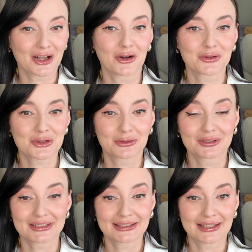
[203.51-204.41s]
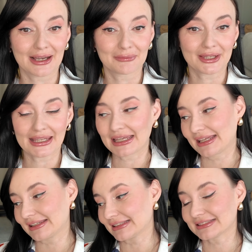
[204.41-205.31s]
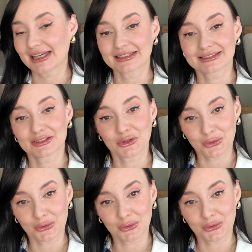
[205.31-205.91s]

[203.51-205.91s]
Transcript: Coach Quilted Tabby in size